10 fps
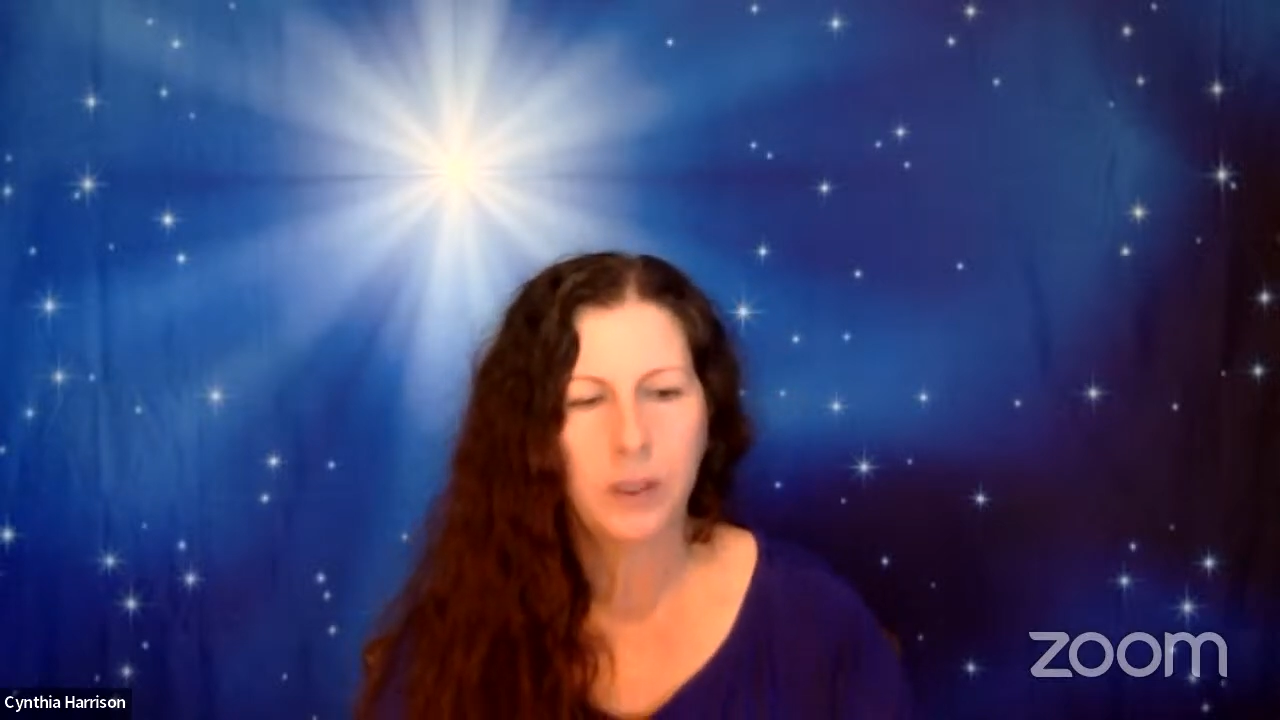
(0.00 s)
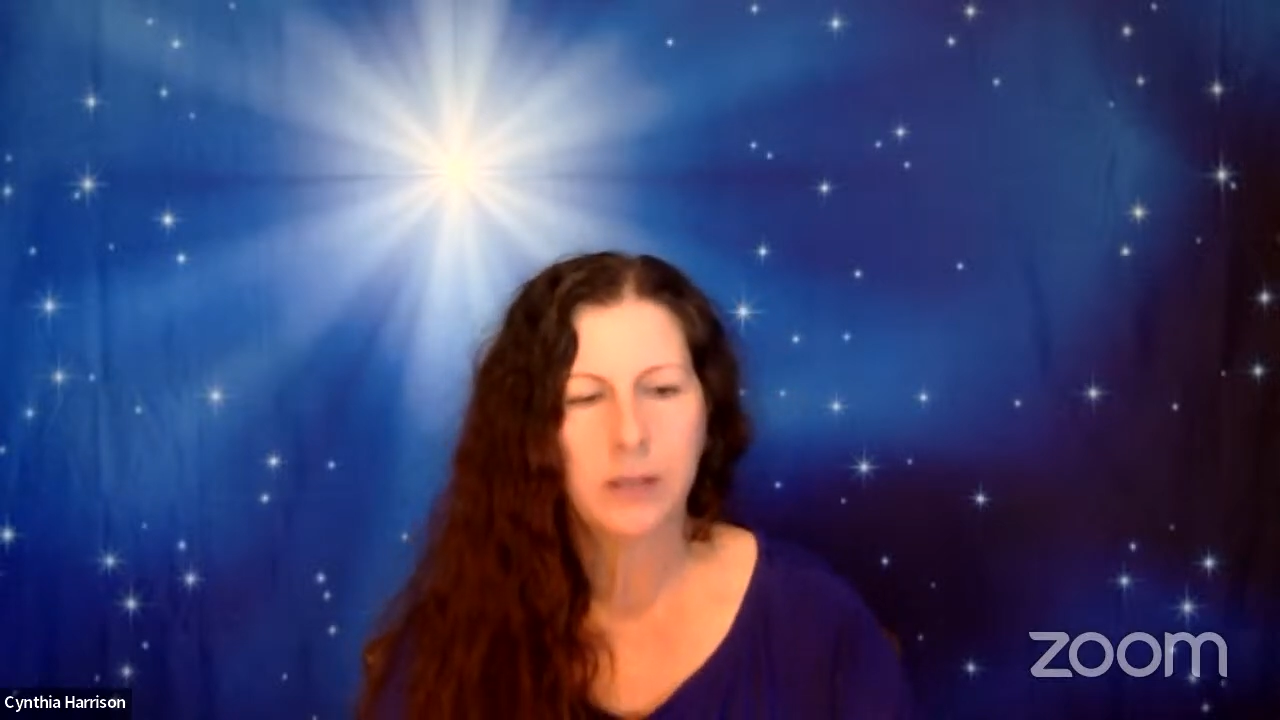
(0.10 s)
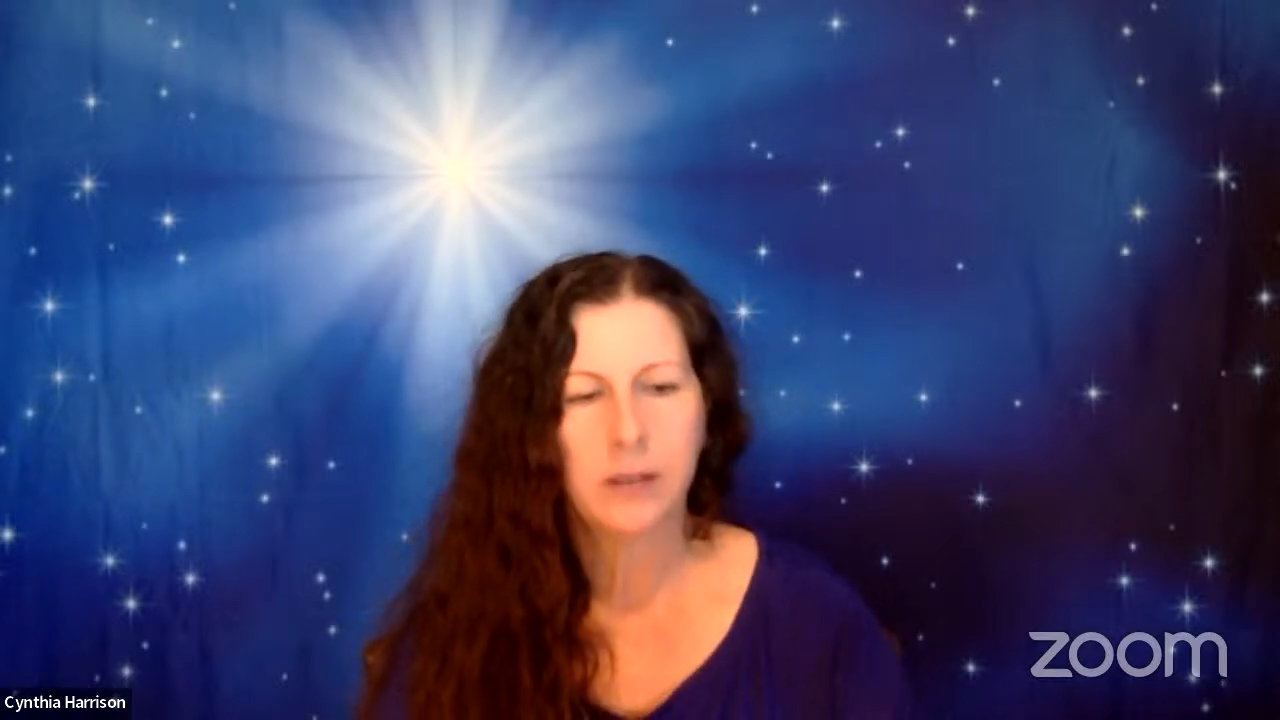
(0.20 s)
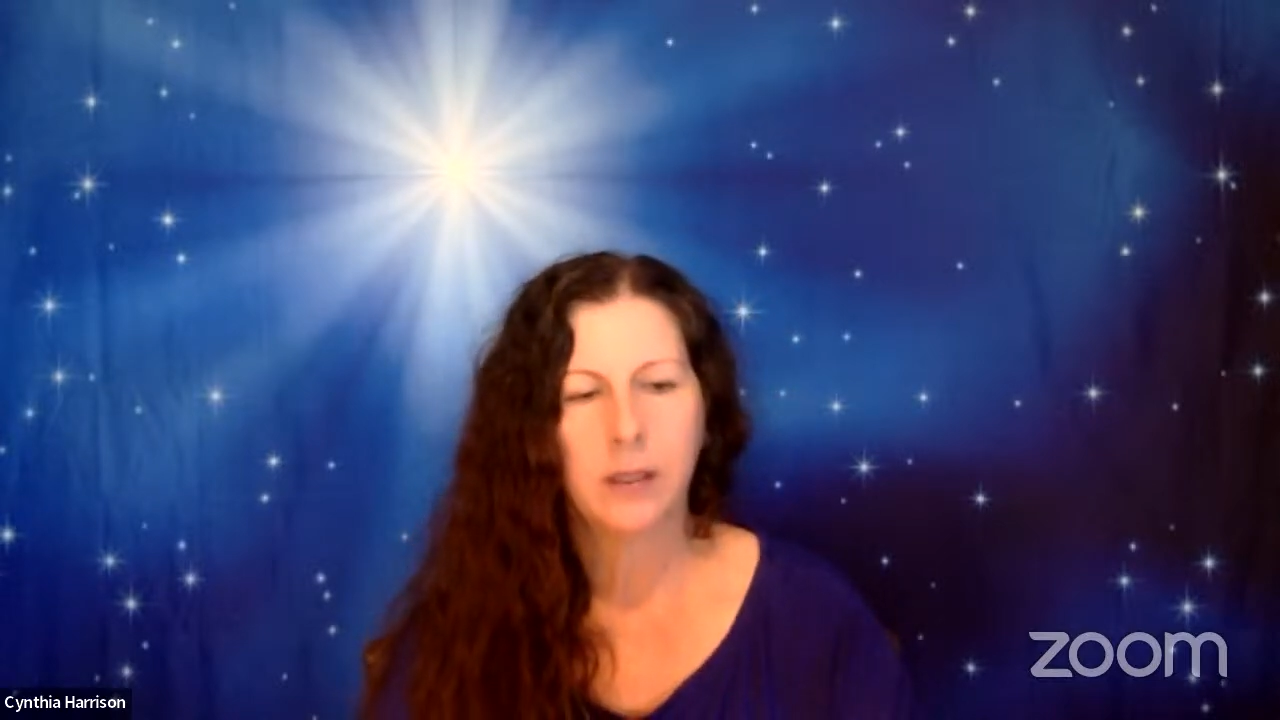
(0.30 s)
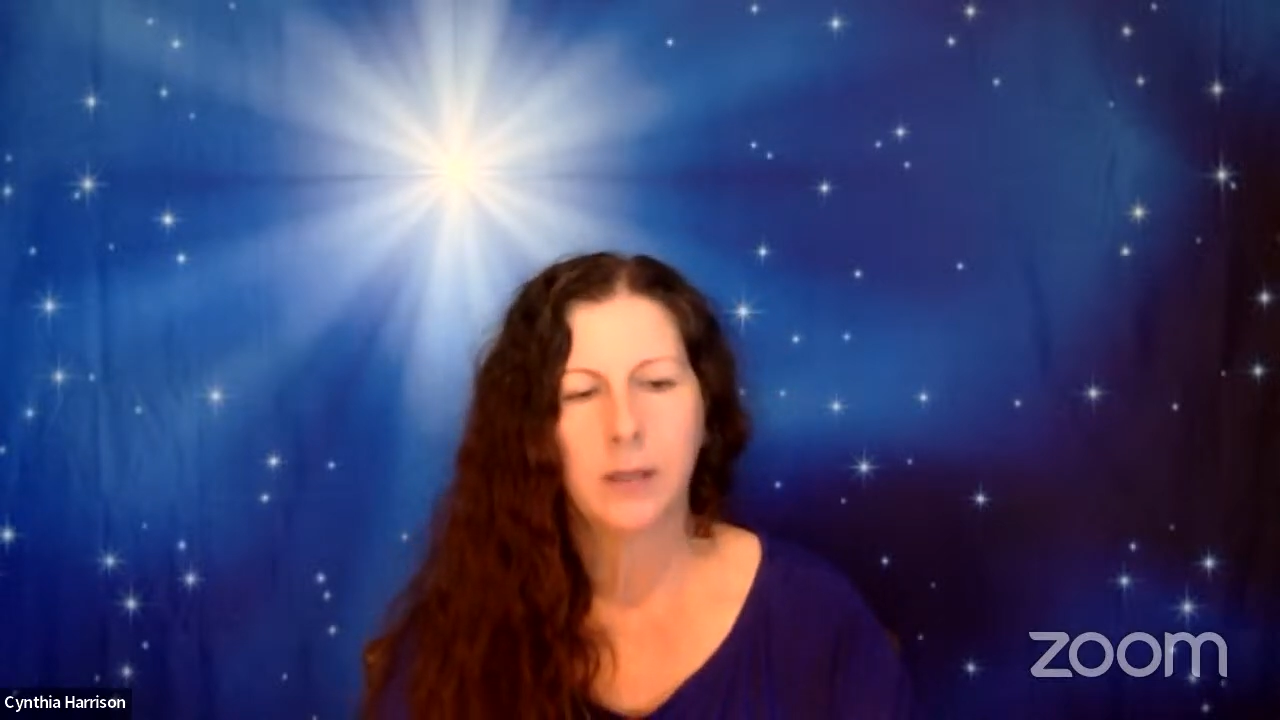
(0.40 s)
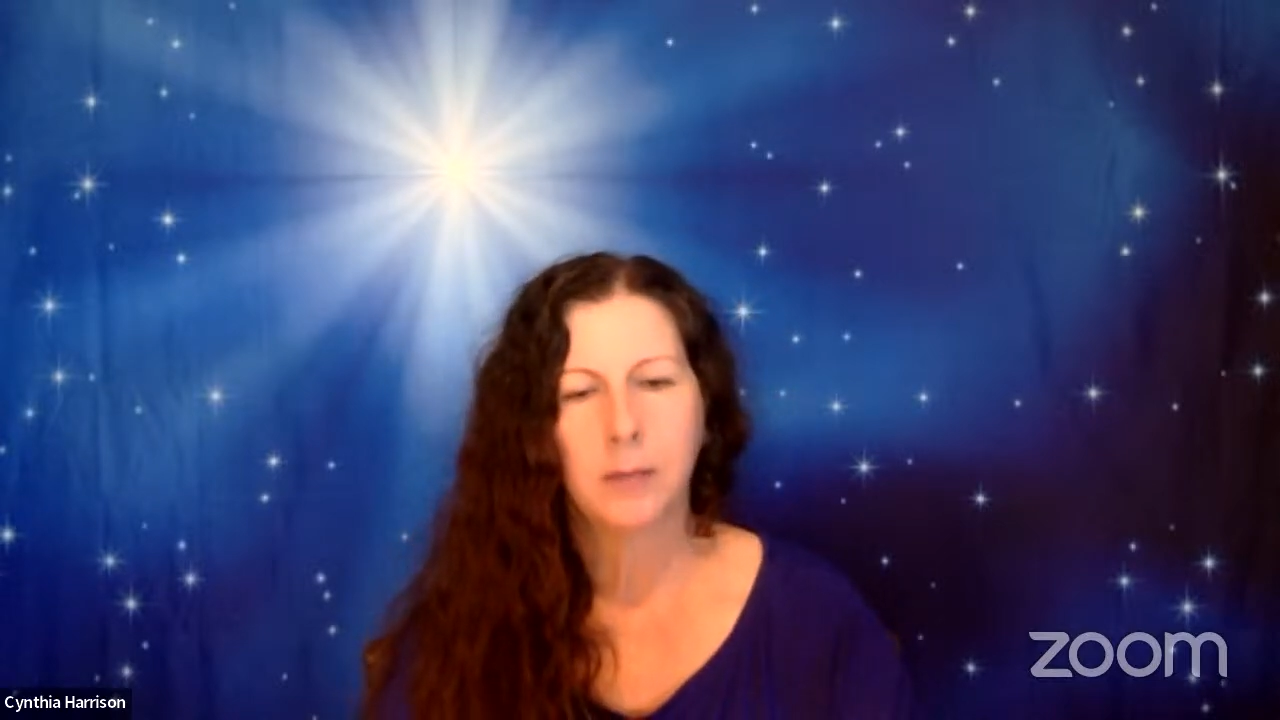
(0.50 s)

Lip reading: but